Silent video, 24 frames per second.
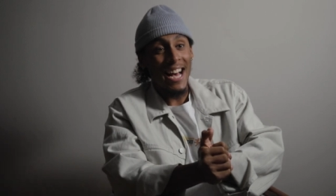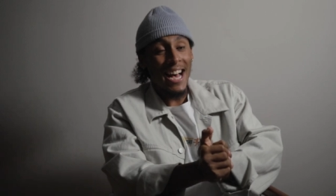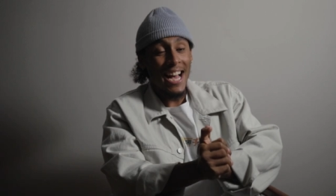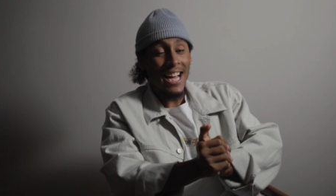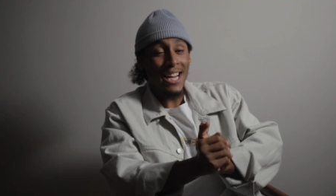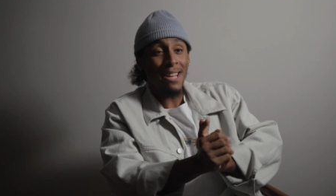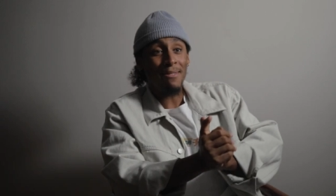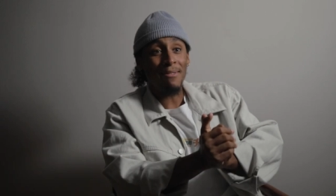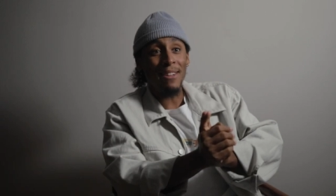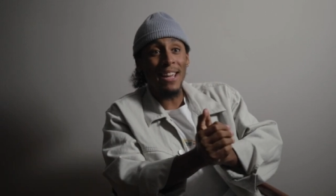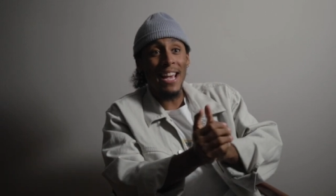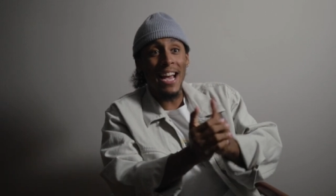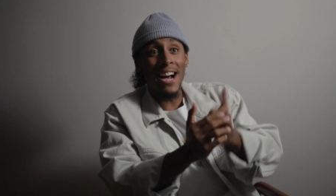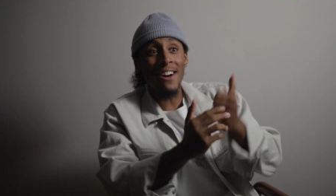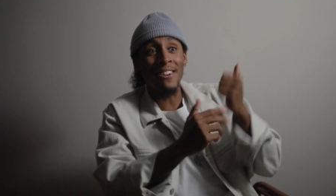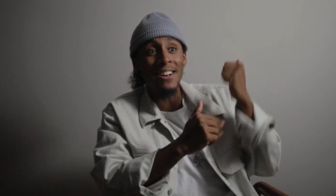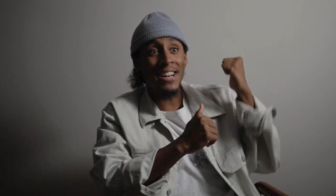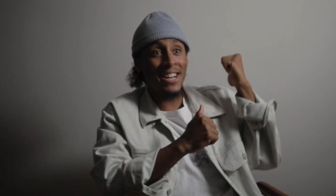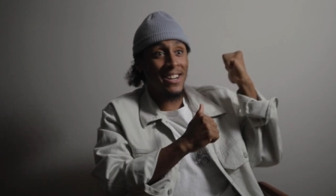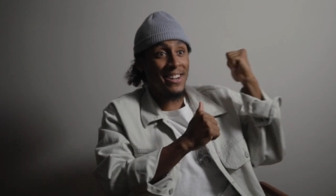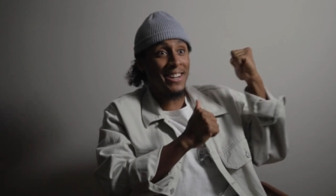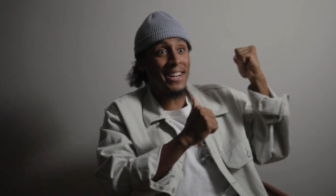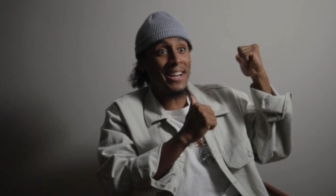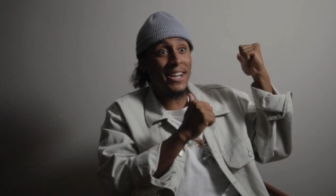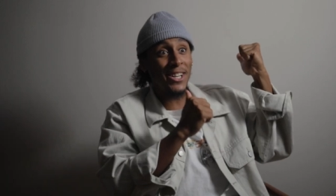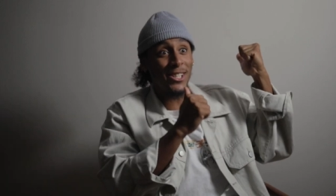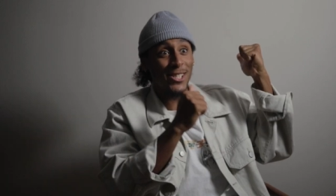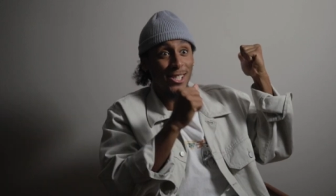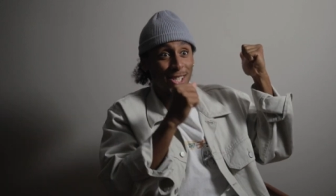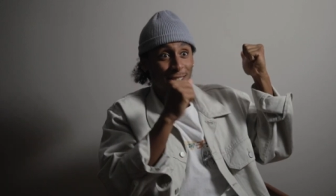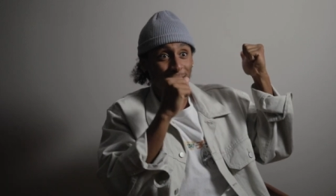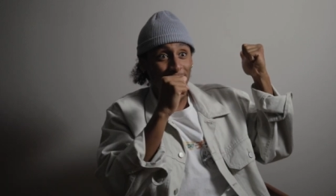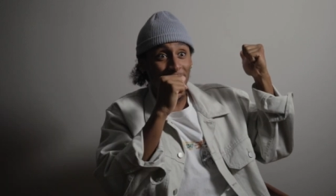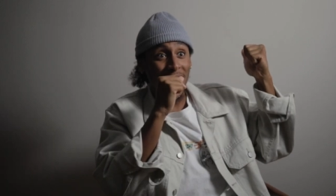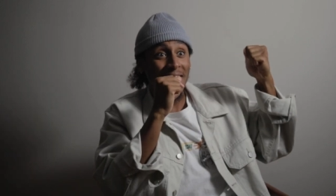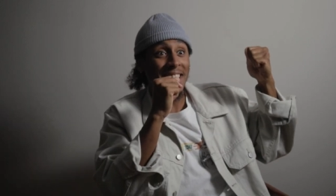I could be out here in these
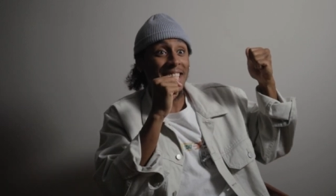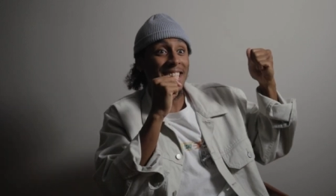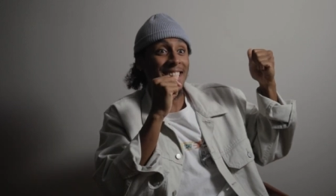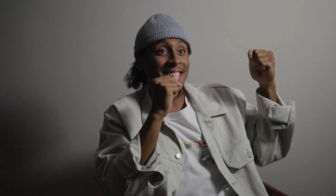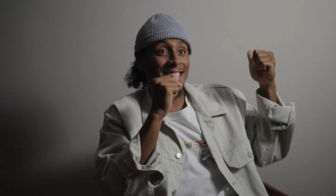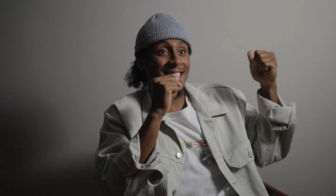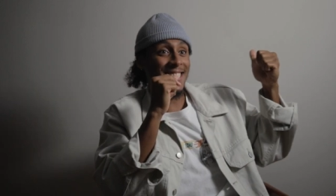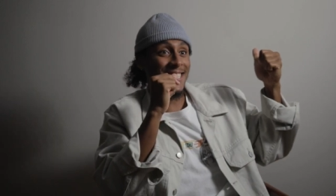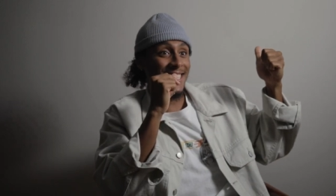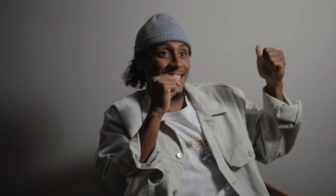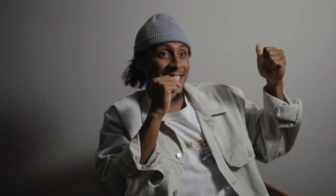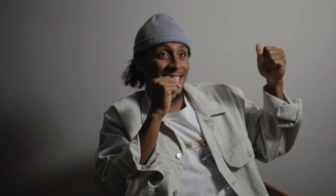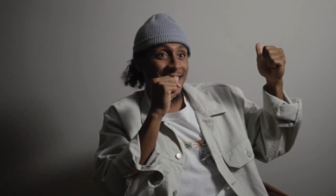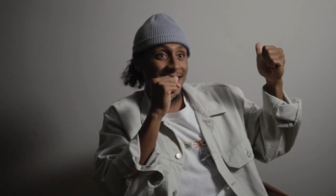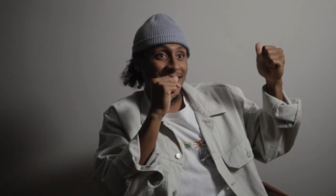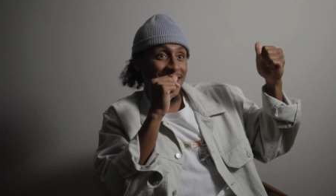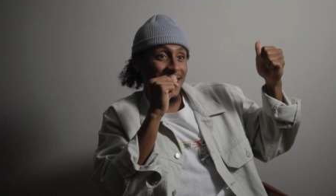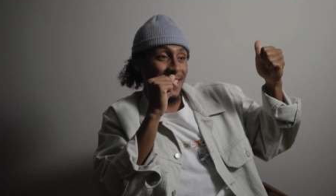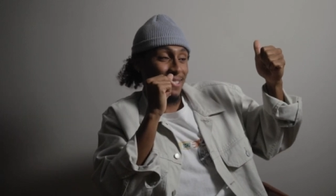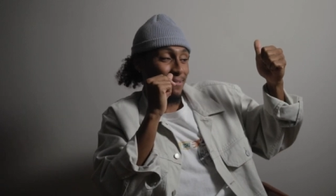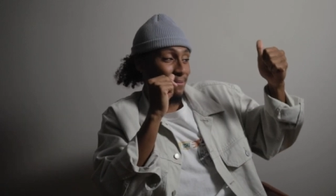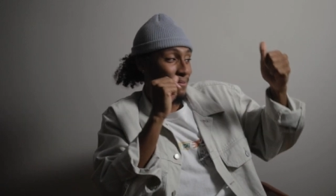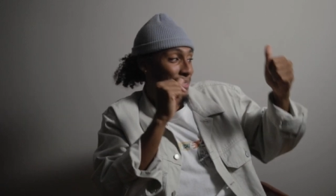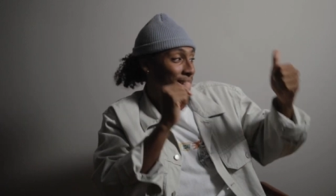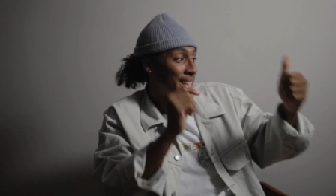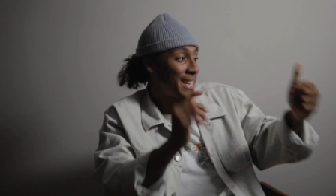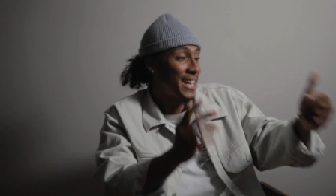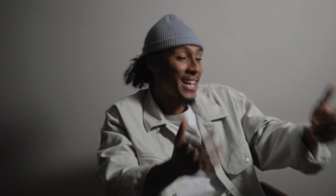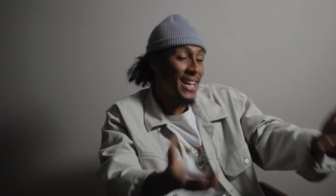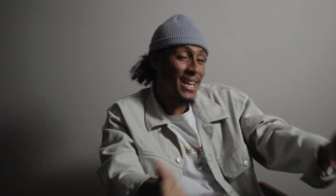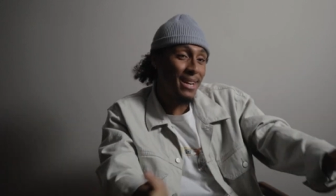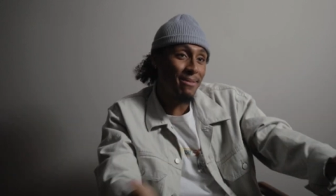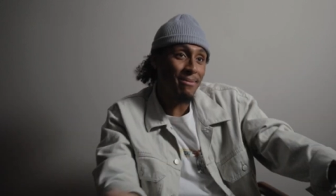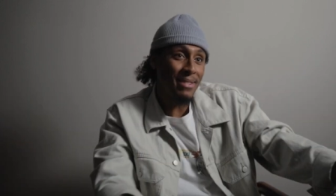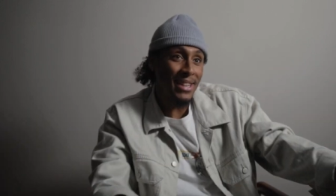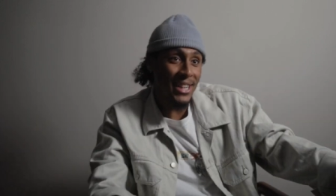streets, but
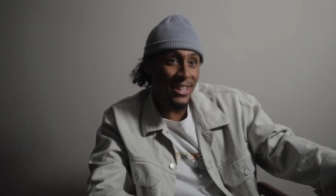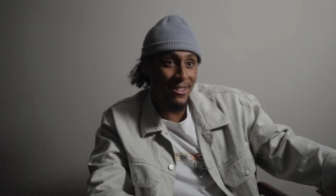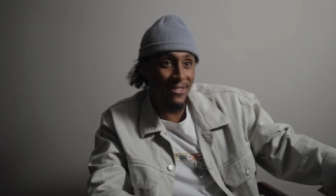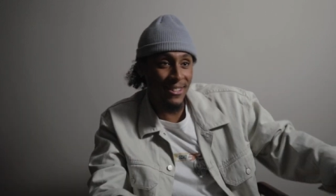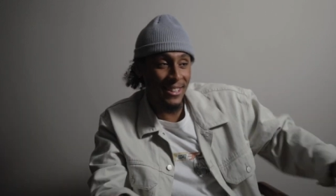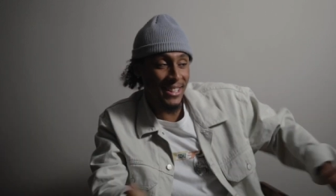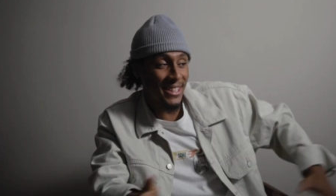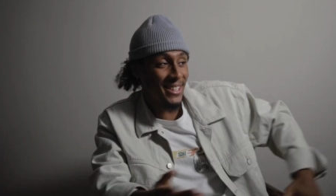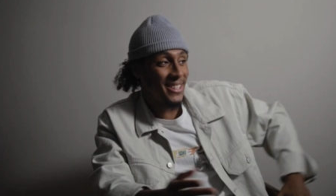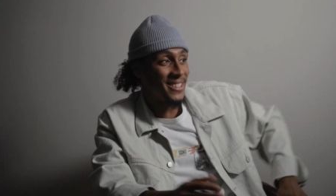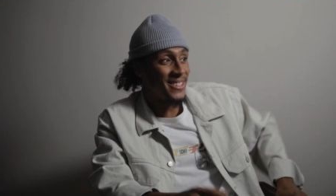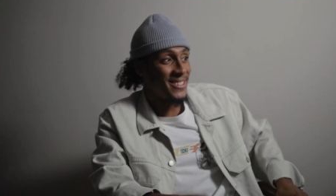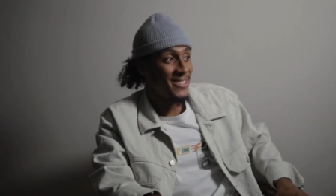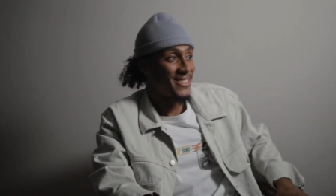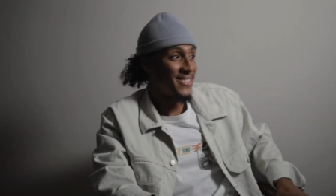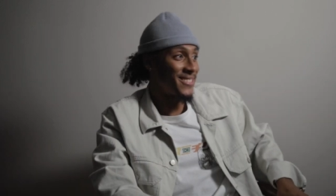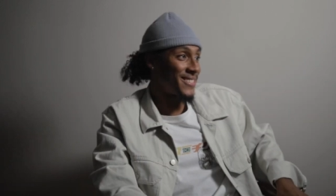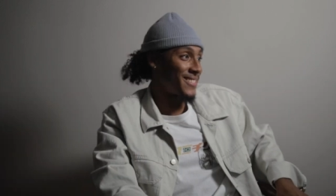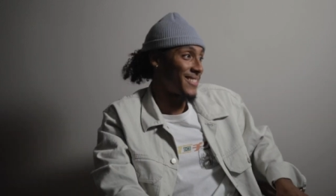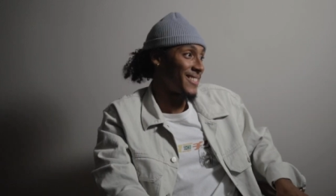yet I'm here with you.